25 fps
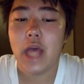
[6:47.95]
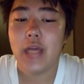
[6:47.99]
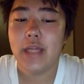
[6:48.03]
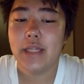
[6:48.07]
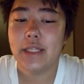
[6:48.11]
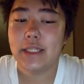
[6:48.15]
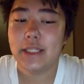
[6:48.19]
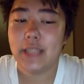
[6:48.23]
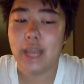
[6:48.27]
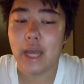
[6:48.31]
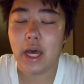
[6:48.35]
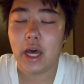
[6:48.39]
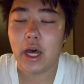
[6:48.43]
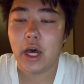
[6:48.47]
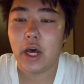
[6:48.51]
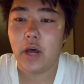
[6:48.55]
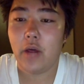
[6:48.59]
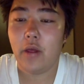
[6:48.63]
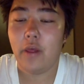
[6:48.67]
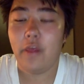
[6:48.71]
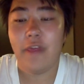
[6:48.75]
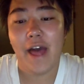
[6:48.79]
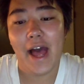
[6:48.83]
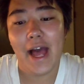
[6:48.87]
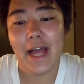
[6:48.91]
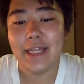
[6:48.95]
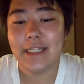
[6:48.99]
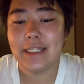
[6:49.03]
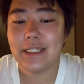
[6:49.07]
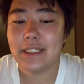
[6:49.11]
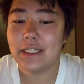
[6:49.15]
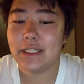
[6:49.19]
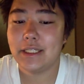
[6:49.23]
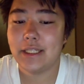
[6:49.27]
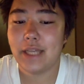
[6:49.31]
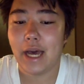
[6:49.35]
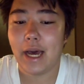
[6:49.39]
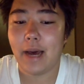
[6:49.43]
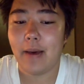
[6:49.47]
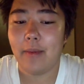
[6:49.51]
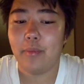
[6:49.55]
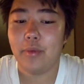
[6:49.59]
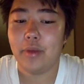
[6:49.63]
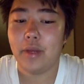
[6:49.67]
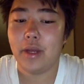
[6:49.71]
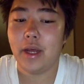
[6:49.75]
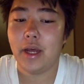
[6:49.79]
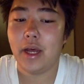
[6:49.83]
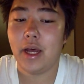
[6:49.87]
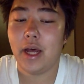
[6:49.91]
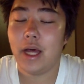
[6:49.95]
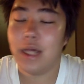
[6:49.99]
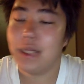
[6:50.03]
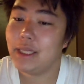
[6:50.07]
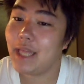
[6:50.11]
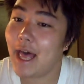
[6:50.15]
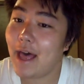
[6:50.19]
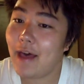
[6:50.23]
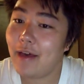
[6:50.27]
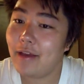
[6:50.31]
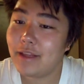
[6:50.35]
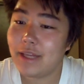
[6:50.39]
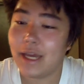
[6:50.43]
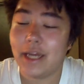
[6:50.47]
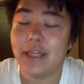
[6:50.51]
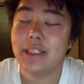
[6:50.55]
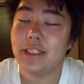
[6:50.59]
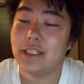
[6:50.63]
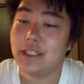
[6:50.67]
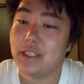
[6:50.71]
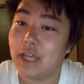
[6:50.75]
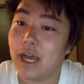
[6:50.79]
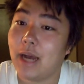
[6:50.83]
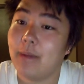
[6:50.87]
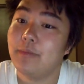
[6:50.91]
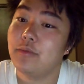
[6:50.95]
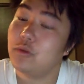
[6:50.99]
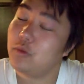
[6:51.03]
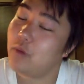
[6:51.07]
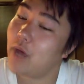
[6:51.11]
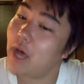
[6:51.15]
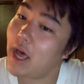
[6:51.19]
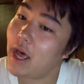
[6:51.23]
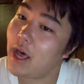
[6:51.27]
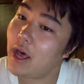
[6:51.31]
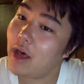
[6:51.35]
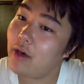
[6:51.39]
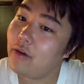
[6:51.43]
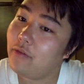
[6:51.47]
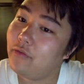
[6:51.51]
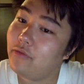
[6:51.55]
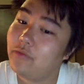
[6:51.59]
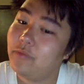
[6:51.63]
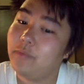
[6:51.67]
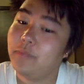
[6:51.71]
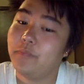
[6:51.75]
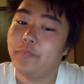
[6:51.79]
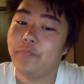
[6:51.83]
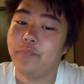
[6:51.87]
So that is the top 11. That is the top 12.